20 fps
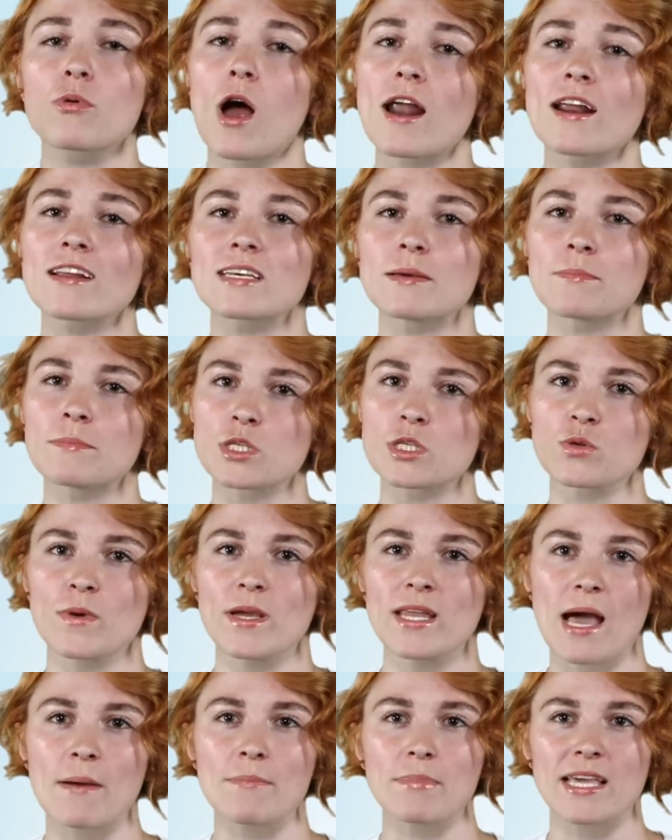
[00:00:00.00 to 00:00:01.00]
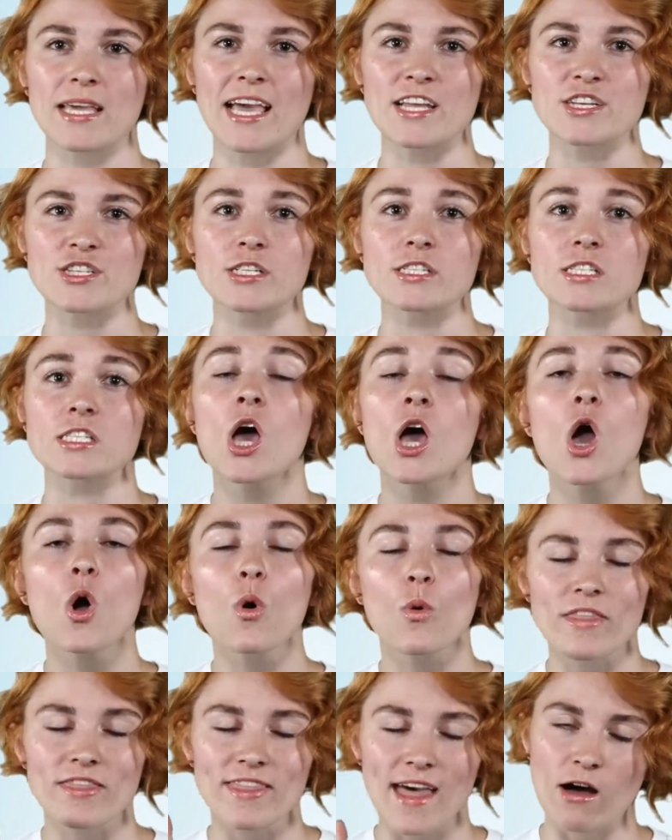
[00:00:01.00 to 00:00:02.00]
product in between
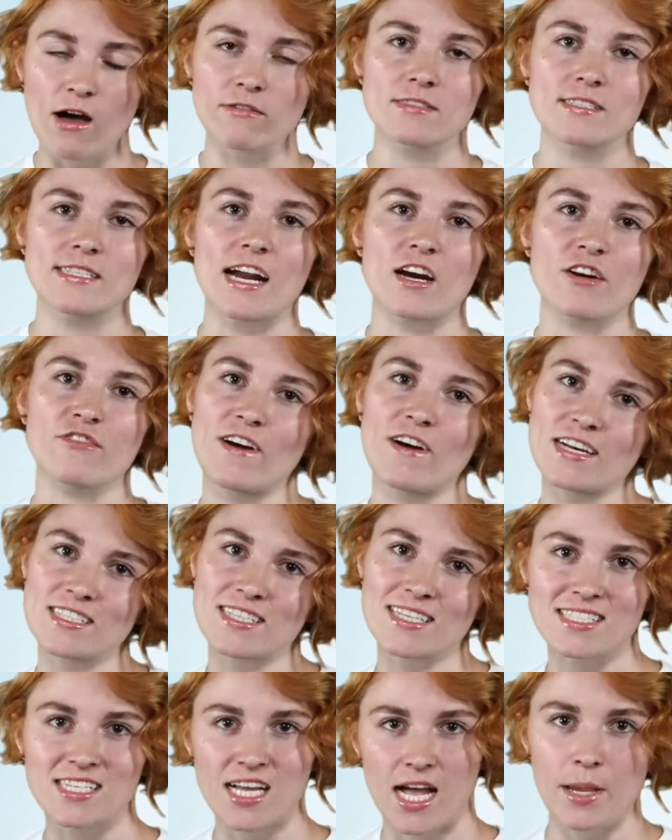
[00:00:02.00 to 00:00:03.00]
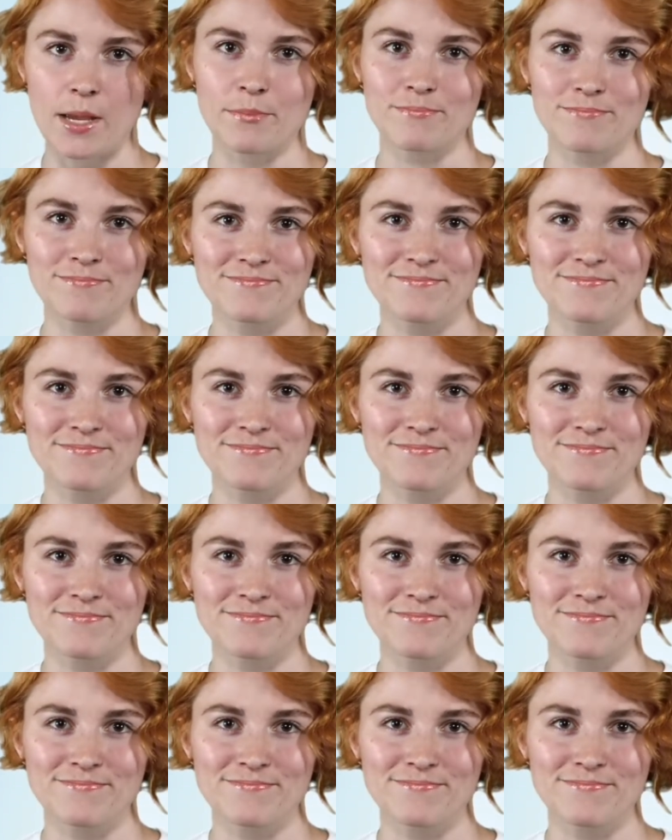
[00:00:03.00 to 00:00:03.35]
applications without sacrificing time.